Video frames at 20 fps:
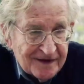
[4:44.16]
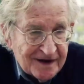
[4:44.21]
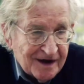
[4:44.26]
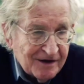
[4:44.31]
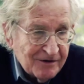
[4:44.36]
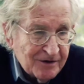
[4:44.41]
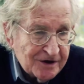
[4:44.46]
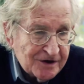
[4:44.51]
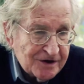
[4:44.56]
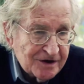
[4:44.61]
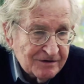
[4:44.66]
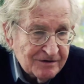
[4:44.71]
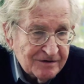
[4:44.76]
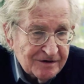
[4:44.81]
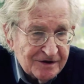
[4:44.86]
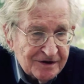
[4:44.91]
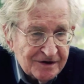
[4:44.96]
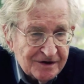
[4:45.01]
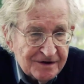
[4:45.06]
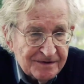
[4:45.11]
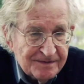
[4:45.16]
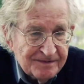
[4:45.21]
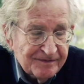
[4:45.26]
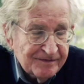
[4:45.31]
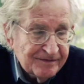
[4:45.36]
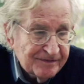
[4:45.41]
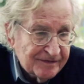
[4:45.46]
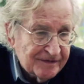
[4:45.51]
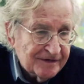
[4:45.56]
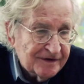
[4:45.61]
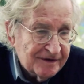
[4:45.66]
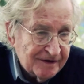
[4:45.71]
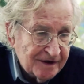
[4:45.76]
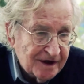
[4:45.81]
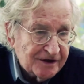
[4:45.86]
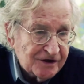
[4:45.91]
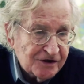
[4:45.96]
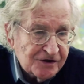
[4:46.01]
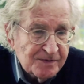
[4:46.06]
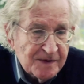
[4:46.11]
I wish it was
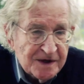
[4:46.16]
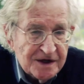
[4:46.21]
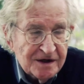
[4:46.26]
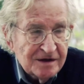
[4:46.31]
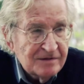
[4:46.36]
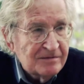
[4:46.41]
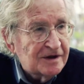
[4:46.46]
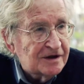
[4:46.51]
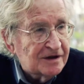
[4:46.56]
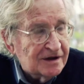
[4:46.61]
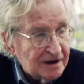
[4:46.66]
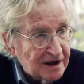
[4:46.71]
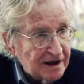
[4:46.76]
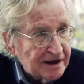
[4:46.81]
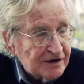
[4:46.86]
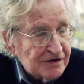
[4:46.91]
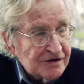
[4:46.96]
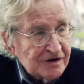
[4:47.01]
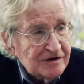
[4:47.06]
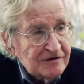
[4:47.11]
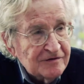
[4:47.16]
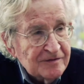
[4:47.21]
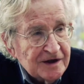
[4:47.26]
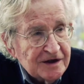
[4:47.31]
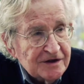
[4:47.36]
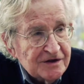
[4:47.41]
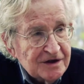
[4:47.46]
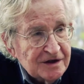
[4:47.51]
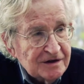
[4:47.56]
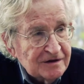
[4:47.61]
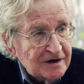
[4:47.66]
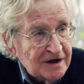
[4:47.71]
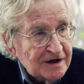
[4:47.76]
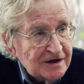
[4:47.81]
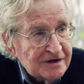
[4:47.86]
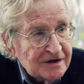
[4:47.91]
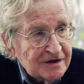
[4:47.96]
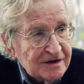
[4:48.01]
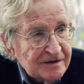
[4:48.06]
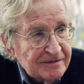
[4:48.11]
not just me, but the legacy of my
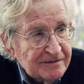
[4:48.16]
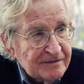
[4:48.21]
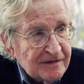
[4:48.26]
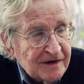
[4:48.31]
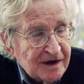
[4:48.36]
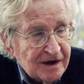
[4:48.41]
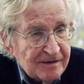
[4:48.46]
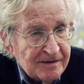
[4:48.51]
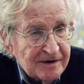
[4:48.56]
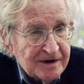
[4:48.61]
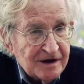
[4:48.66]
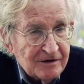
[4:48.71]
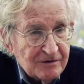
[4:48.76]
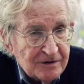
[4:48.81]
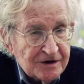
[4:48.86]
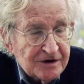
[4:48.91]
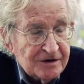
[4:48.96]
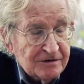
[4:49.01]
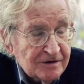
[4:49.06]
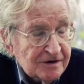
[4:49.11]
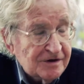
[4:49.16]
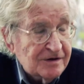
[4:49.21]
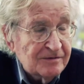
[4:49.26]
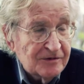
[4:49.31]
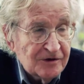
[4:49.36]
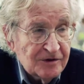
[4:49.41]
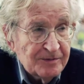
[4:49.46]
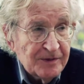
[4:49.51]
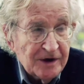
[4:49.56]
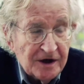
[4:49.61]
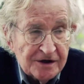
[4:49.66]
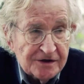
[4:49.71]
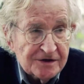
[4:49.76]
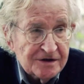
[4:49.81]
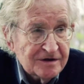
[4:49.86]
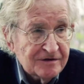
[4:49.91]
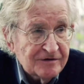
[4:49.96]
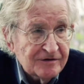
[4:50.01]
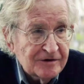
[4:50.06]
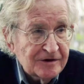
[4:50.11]
generation. I mean, I wish it was a more
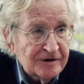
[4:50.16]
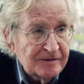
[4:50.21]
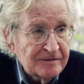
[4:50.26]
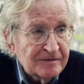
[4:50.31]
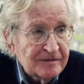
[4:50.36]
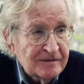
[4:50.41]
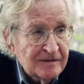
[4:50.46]
positive one.